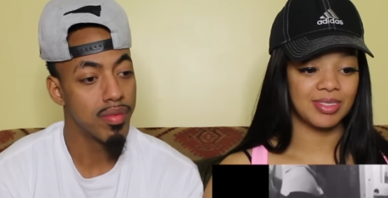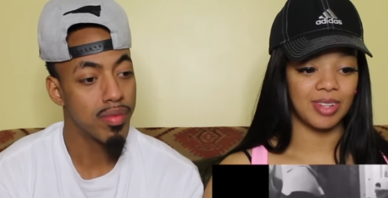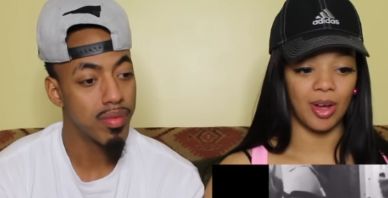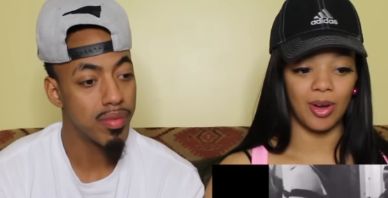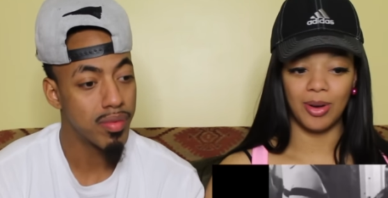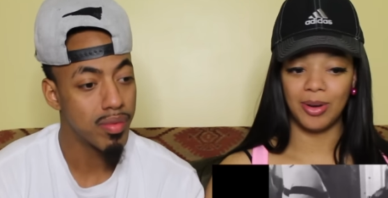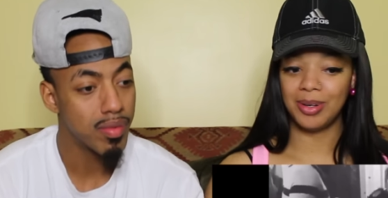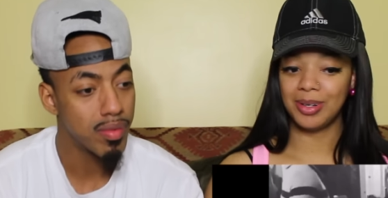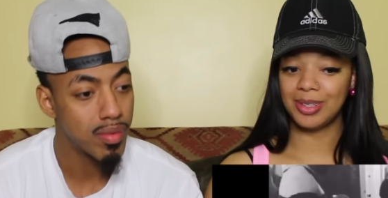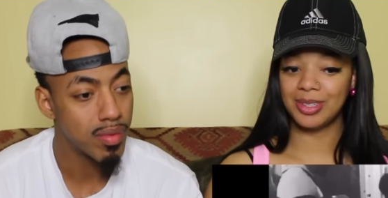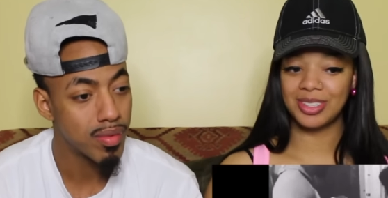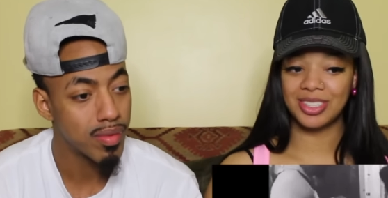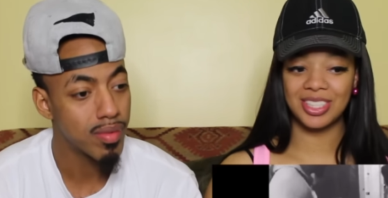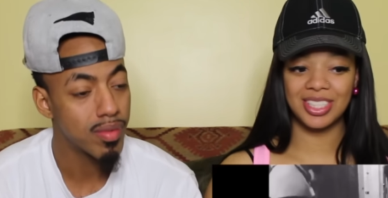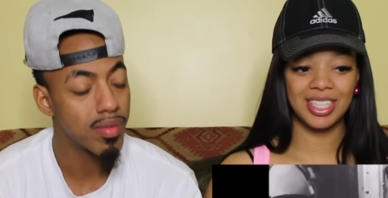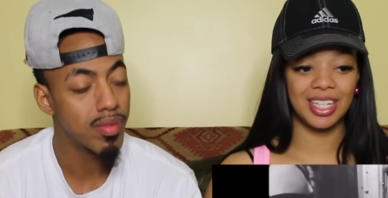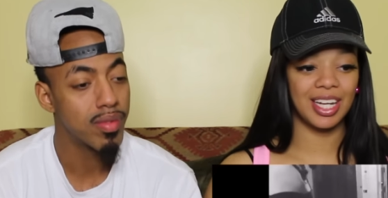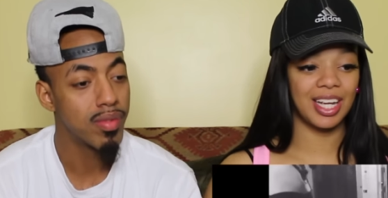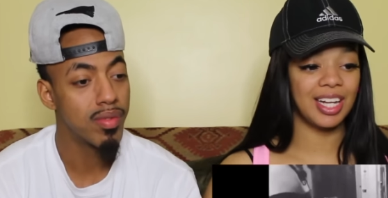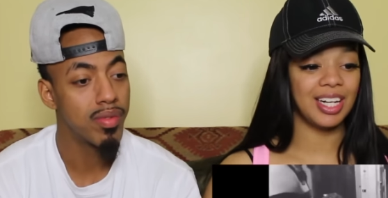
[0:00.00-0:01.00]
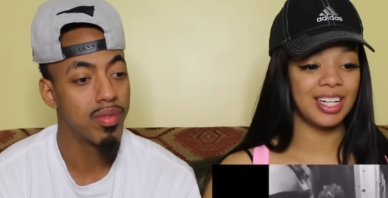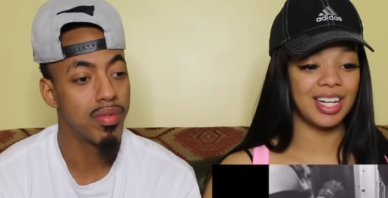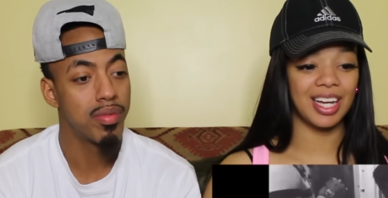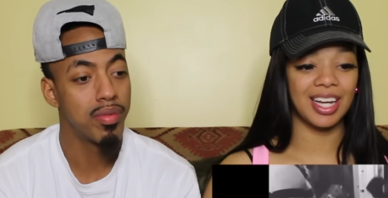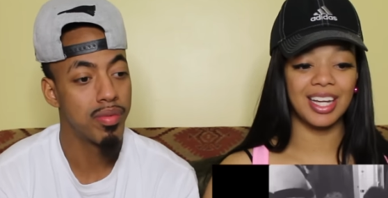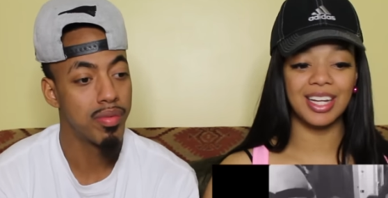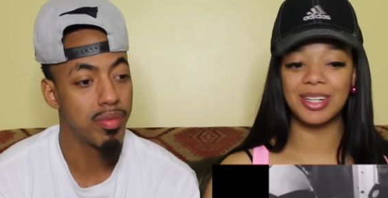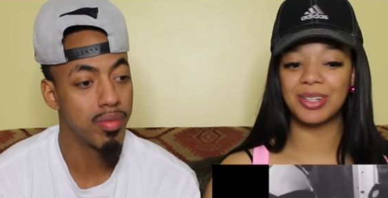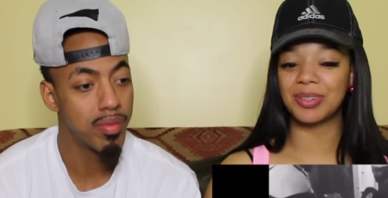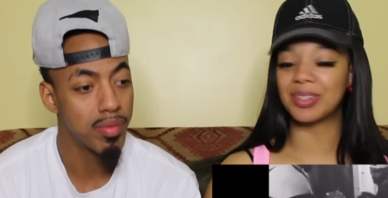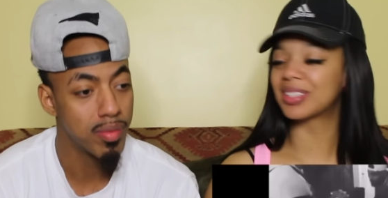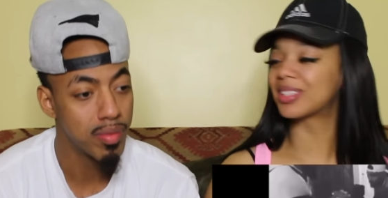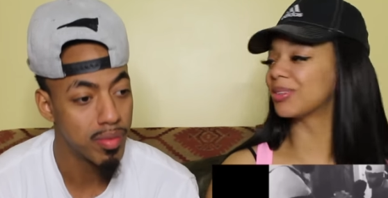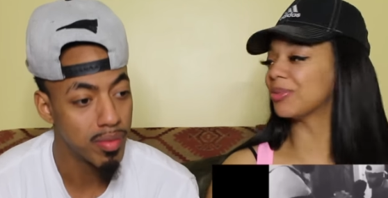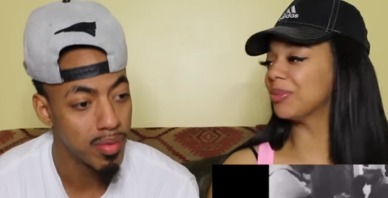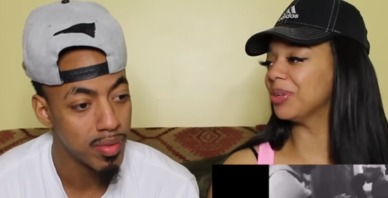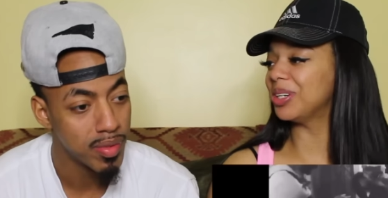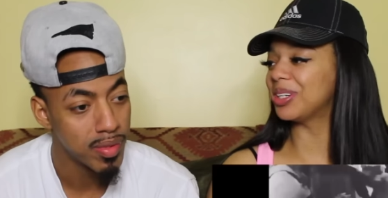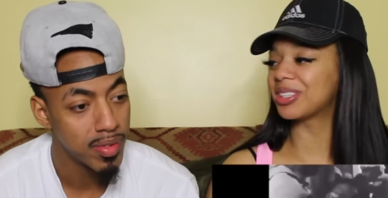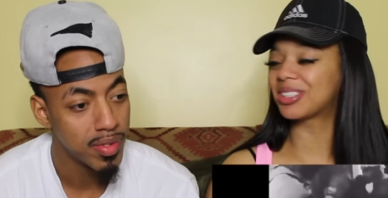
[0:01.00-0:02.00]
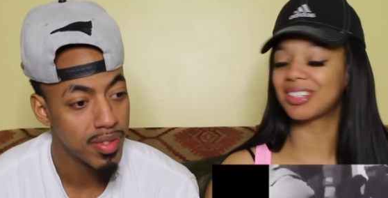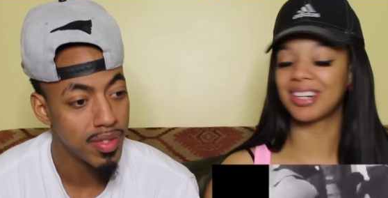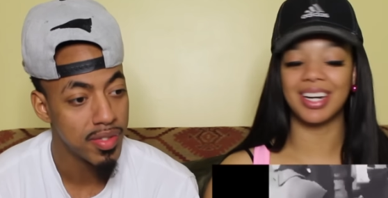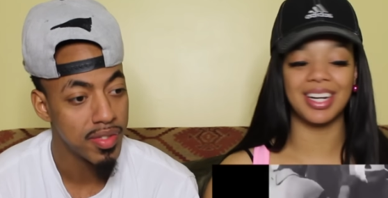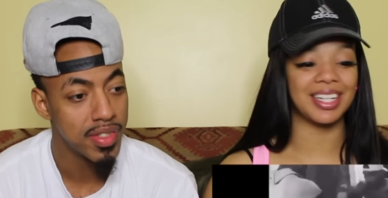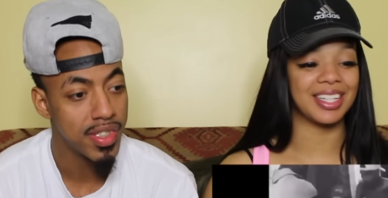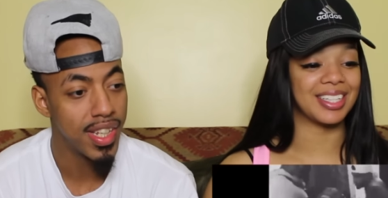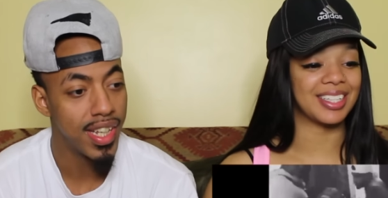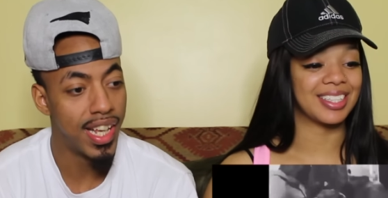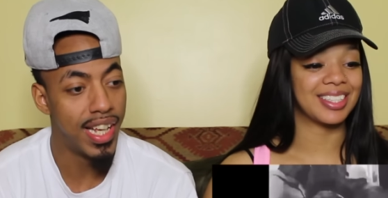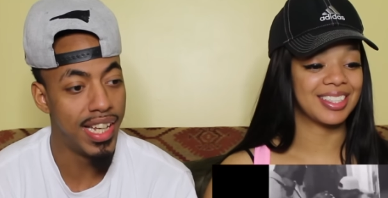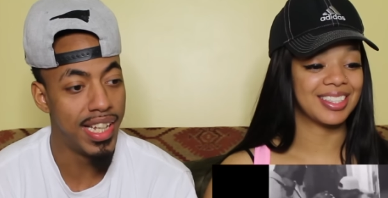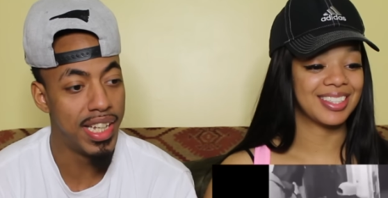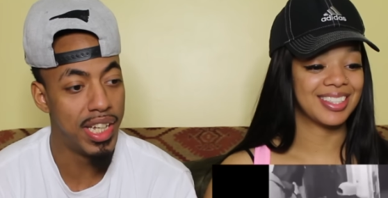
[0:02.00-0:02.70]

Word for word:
Speaker 1: Oh shit, he like he doing some real training.